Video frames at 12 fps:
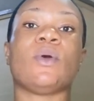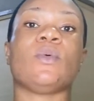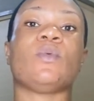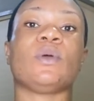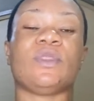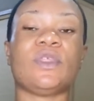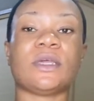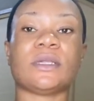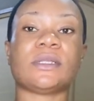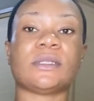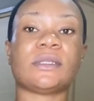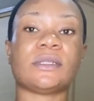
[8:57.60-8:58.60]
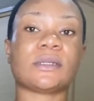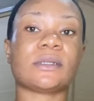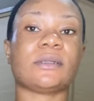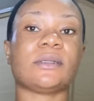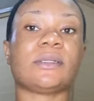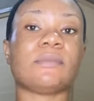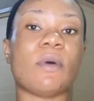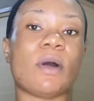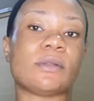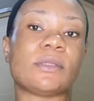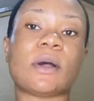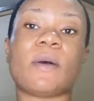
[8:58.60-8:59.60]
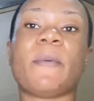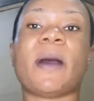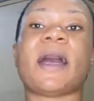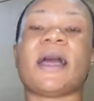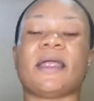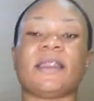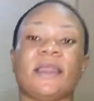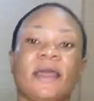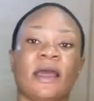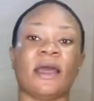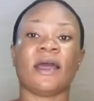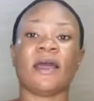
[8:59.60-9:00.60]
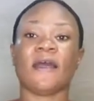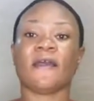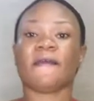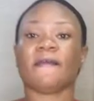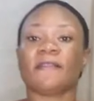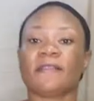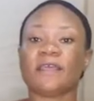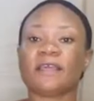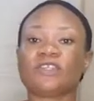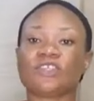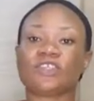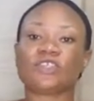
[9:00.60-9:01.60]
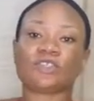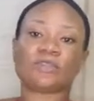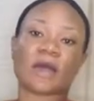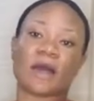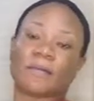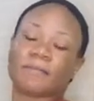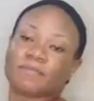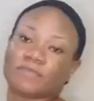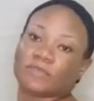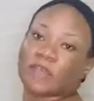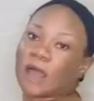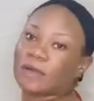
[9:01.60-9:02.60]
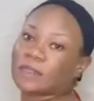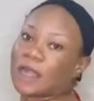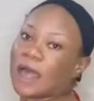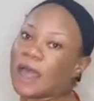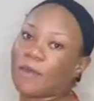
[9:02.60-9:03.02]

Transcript: with this small top and this trouser I